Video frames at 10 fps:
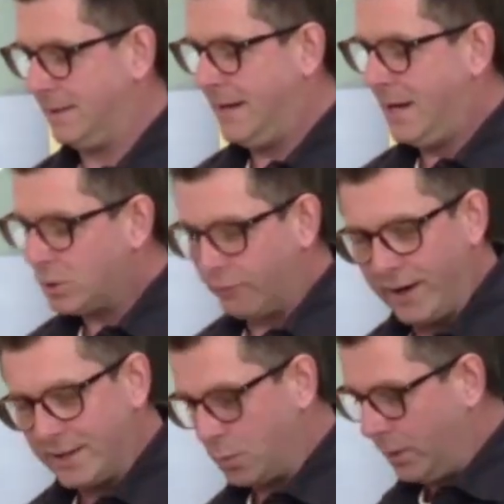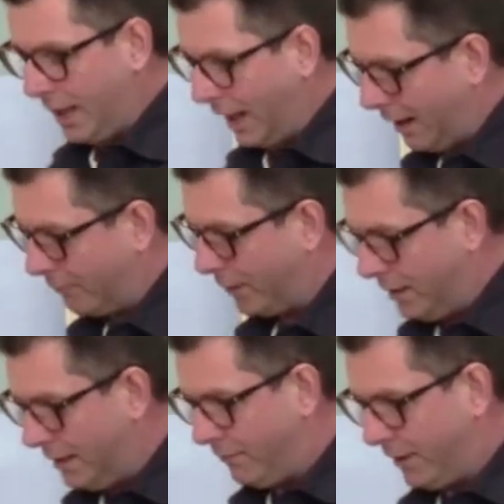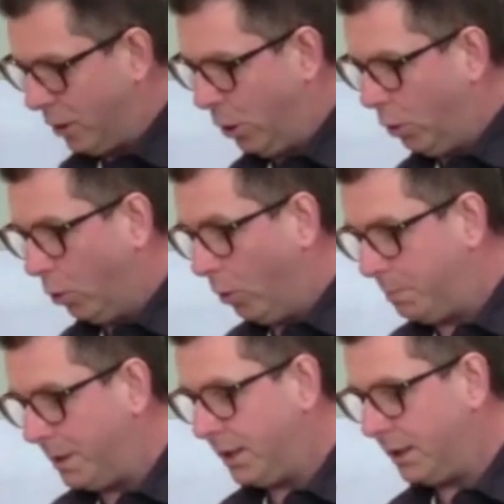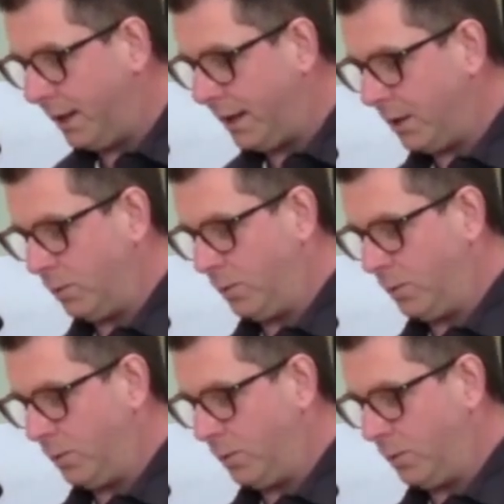So friends, we have a living hope now.